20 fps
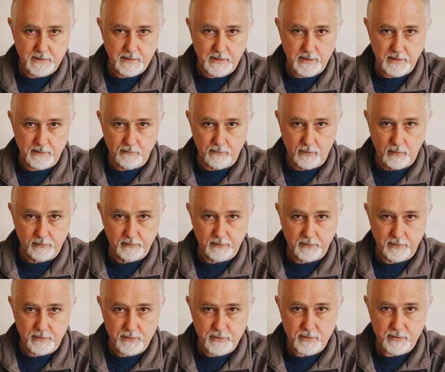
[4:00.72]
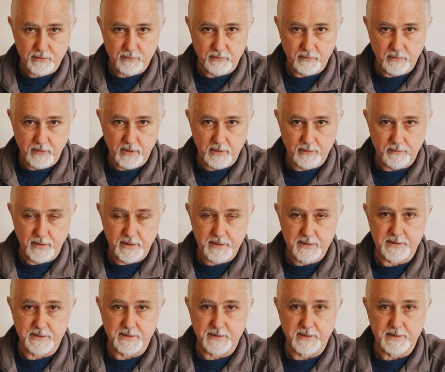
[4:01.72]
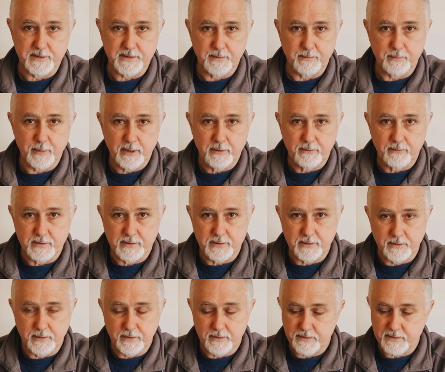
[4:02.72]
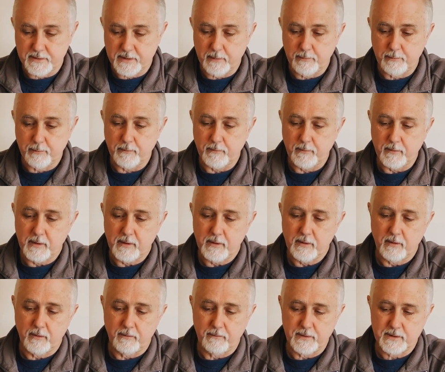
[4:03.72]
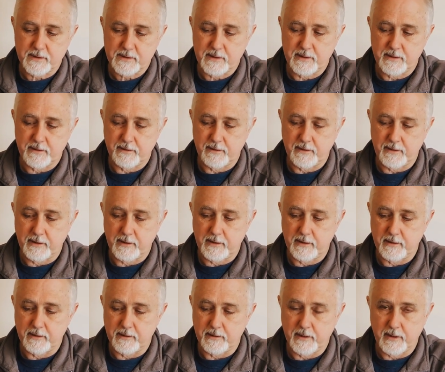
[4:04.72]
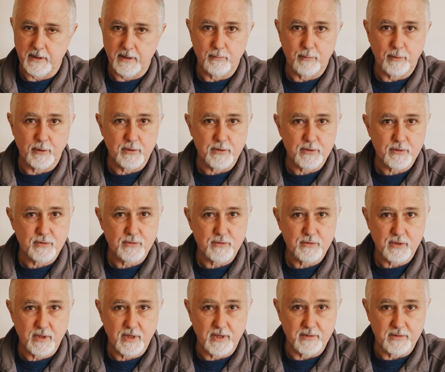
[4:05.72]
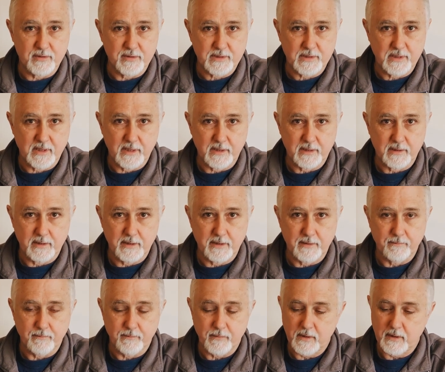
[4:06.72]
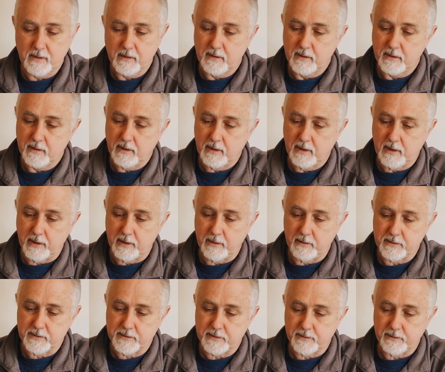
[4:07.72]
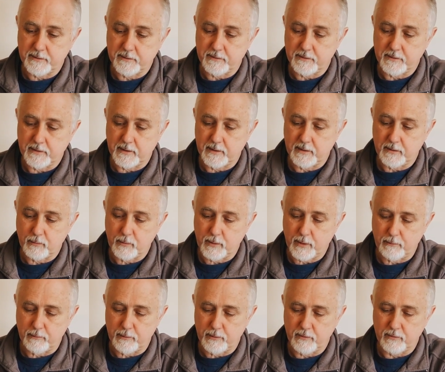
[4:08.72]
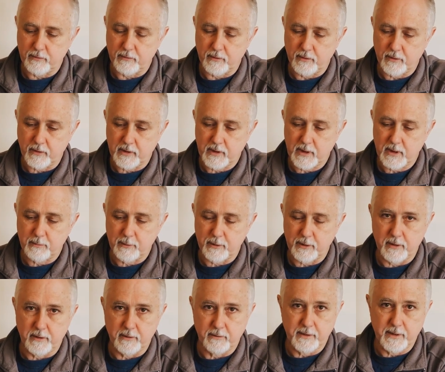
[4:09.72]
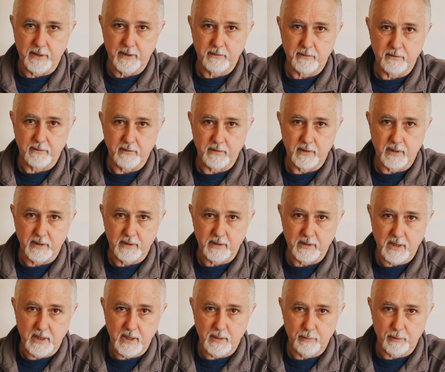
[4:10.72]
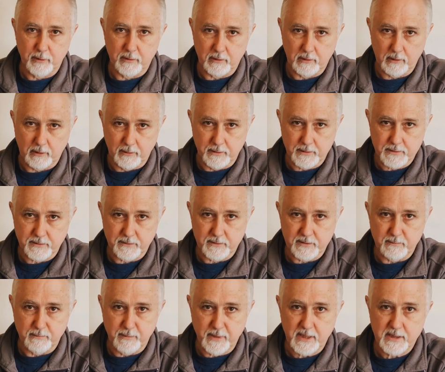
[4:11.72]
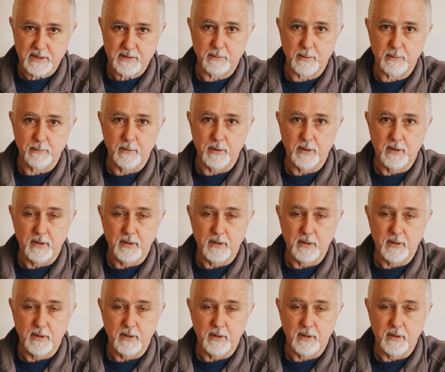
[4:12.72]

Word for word: the voltage decreases as the batteries are used up, obviously the, the amperage changes slightly. And so uh, we would uh, keep an eye on that and, and keep it close to its maximum